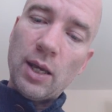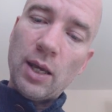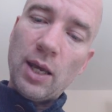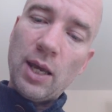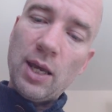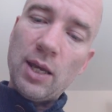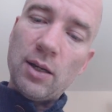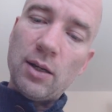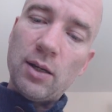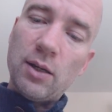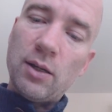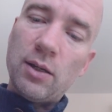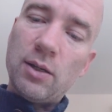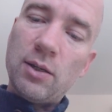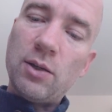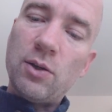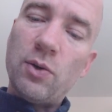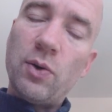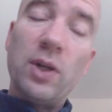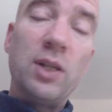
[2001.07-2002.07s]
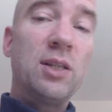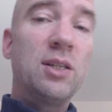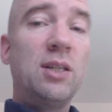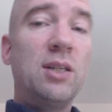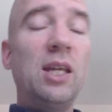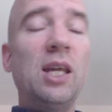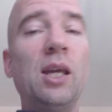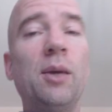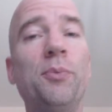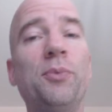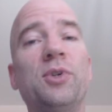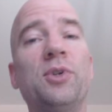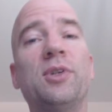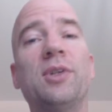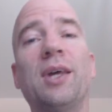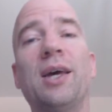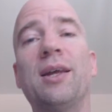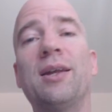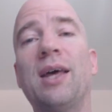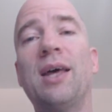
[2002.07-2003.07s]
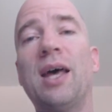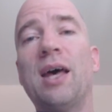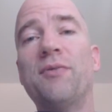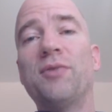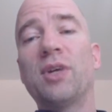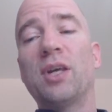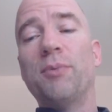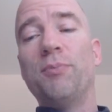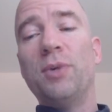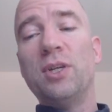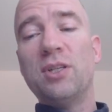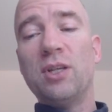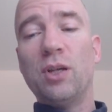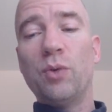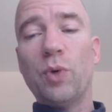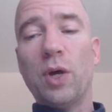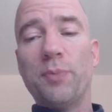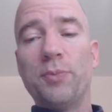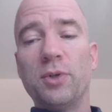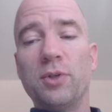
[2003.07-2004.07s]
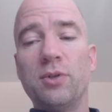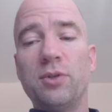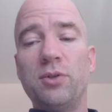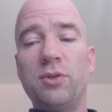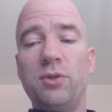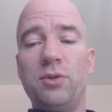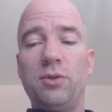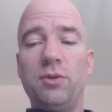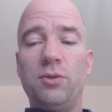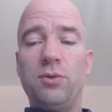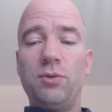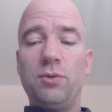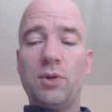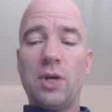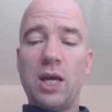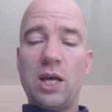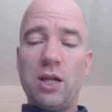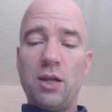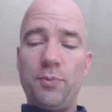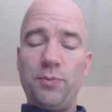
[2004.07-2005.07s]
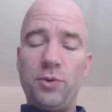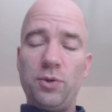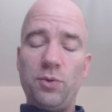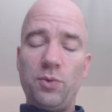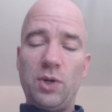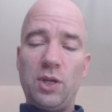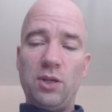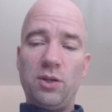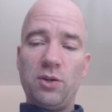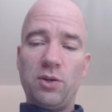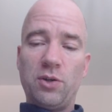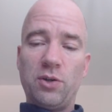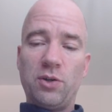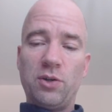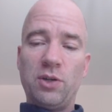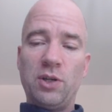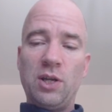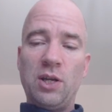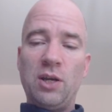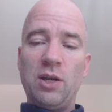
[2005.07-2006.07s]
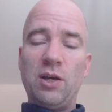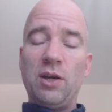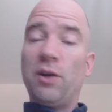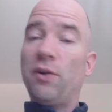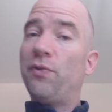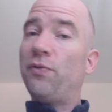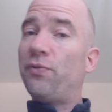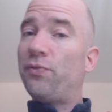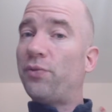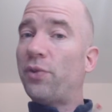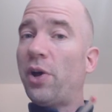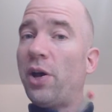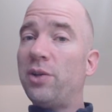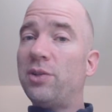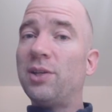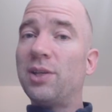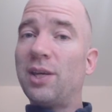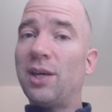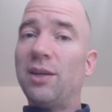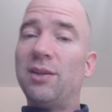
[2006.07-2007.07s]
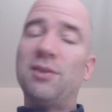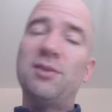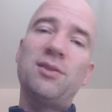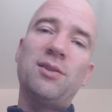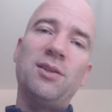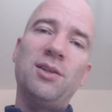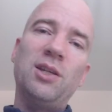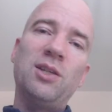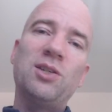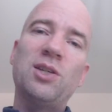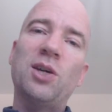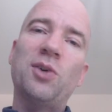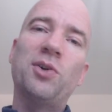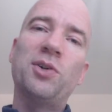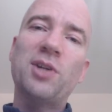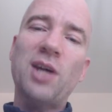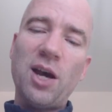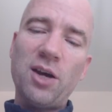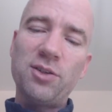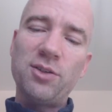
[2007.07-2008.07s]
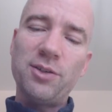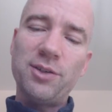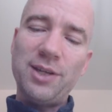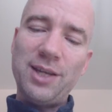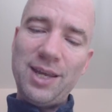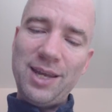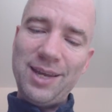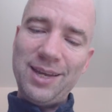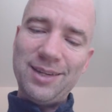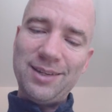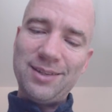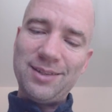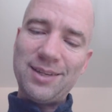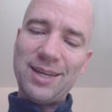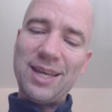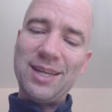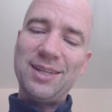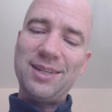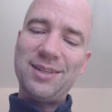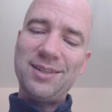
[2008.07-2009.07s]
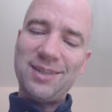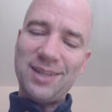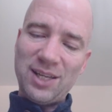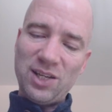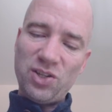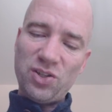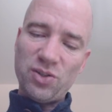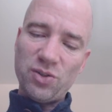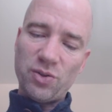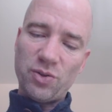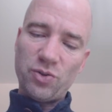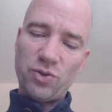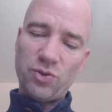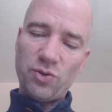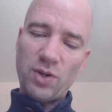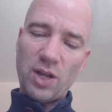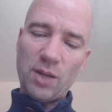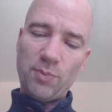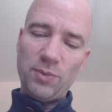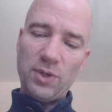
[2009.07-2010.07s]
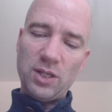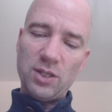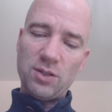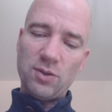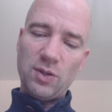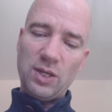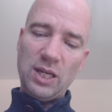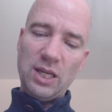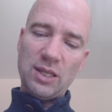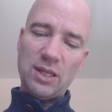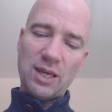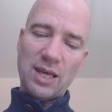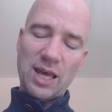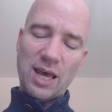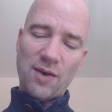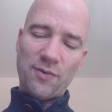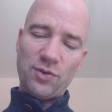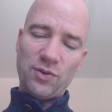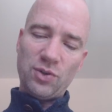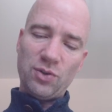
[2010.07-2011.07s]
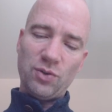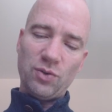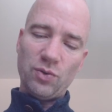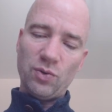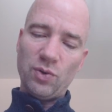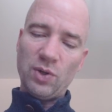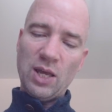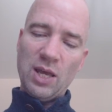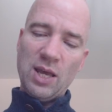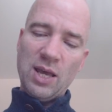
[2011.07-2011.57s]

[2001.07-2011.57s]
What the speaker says: end. So it seems that having a missile weapon to help you in your fight against the pterodactyl is essential. So that means you either have to